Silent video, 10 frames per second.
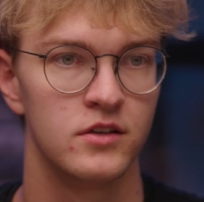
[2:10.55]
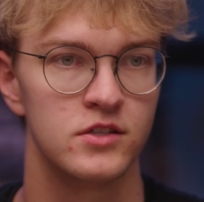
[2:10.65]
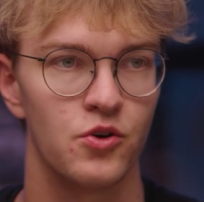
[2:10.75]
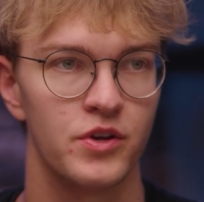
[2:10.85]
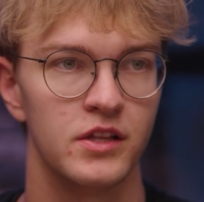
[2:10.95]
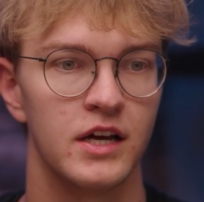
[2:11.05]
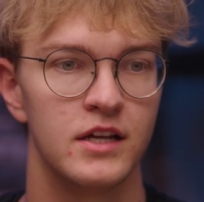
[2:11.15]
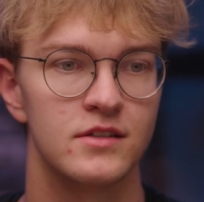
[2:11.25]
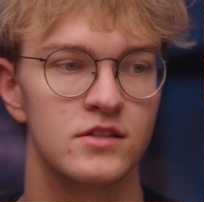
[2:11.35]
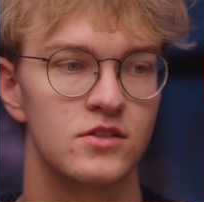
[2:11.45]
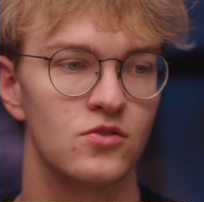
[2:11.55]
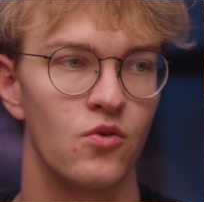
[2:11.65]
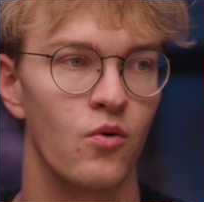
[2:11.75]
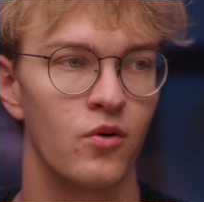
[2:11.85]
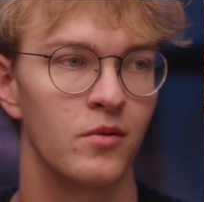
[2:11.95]
Sony lens
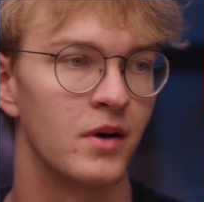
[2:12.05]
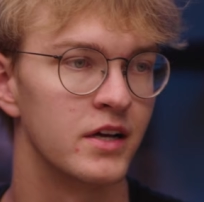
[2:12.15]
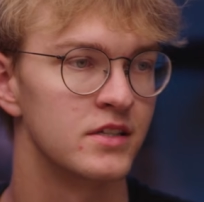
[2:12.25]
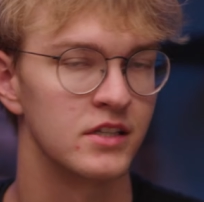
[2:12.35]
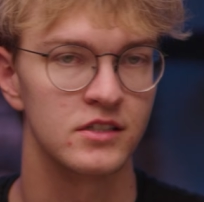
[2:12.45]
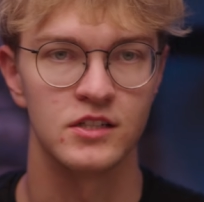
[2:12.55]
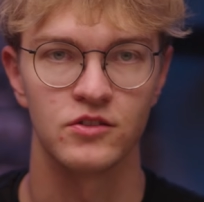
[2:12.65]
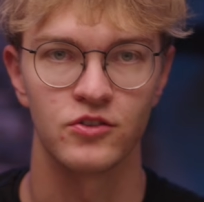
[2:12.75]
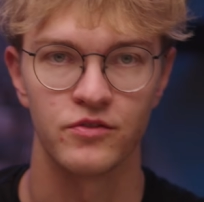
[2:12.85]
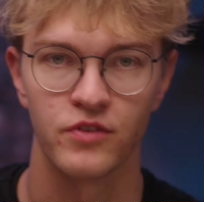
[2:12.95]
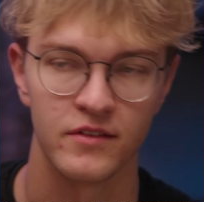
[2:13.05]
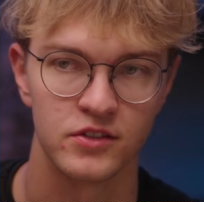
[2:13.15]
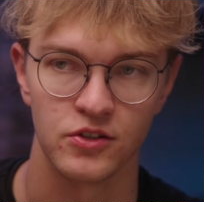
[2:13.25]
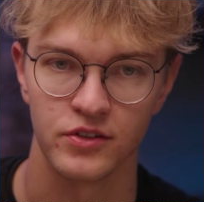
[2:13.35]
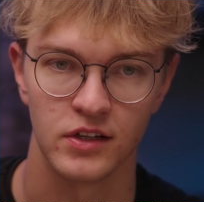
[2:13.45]
or my 16-35
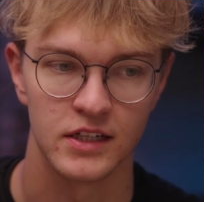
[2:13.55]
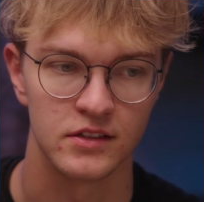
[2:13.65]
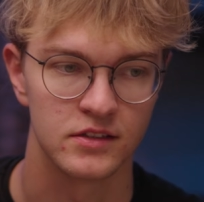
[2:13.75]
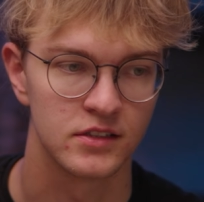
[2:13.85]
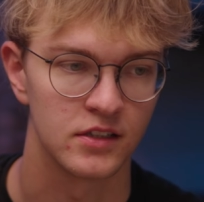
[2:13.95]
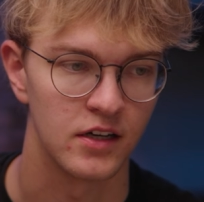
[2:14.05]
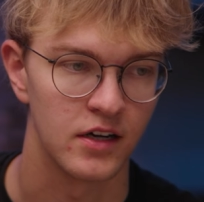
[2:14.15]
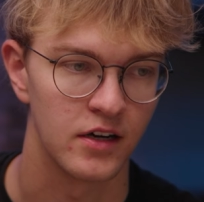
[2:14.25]
Sony lens,